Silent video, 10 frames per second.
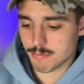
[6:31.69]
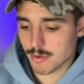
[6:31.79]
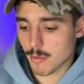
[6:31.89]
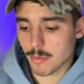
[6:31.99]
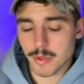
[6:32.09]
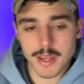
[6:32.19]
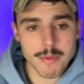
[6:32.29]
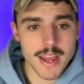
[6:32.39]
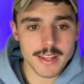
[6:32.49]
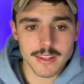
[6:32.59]
probably
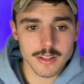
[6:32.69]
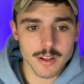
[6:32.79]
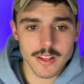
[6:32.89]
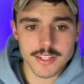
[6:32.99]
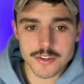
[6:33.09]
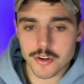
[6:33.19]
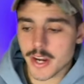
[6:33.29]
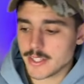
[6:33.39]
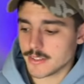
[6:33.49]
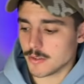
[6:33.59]
about a lot of these
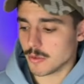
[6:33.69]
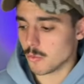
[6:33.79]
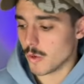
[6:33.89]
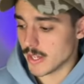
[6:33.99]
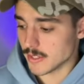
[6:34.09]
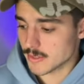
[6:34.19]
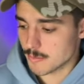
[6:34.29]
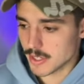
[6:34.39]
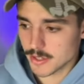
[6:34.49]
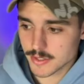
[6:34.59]
trades to do with wings
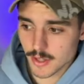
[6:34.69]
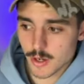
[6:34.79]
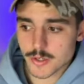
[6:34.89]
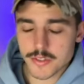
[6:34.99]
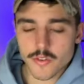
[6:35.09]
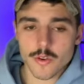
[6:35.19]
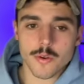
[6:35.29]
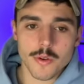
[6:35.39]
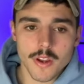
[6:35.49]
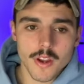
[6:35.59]
because those two,